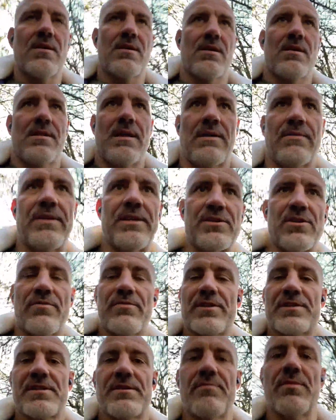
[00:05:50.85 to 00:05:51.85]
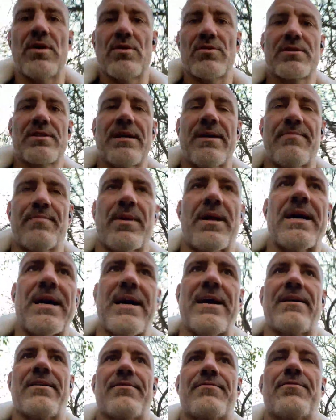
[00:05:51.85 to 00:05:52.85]
Now these obviously mostly
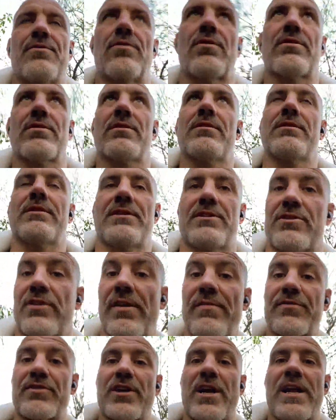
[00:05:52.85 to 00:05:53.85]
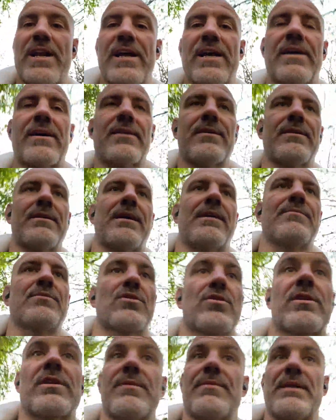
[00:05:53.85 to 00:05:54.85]
apply for the strength training. I'm
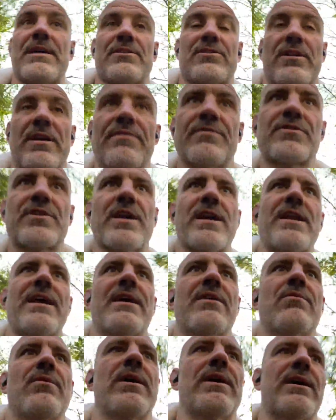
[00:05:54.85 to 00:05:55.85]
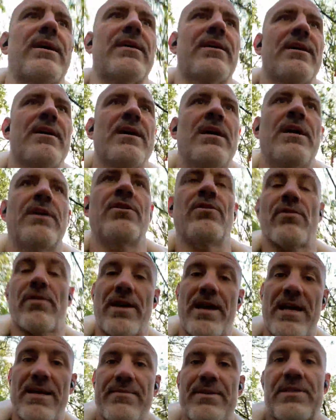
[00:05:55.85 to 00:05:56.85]
talking about strength training where your
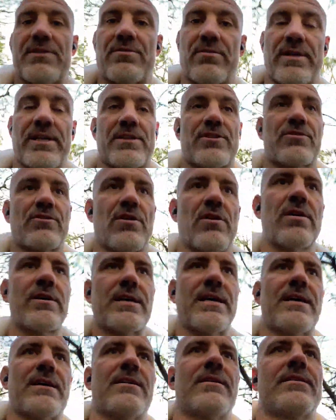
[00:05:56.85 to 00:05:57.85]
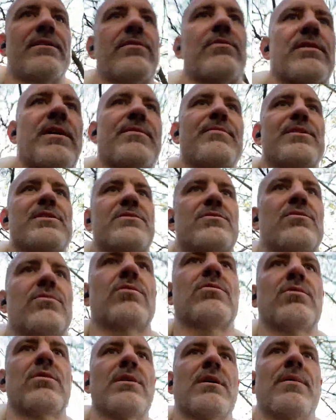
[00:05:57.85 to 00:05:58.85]
aim is to get stronger, your aim is to
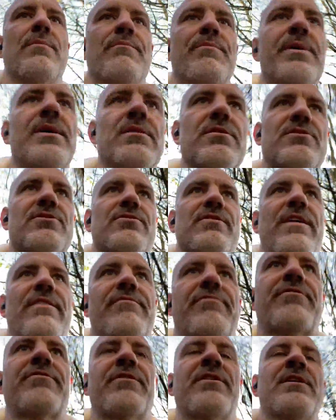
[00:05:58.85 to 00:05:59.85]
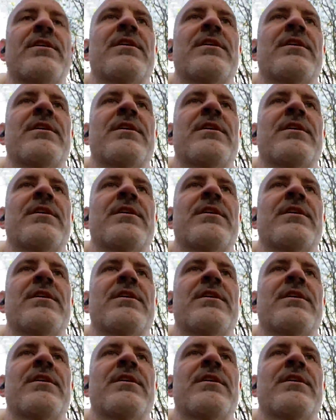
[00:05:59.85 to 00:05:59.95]
build strength.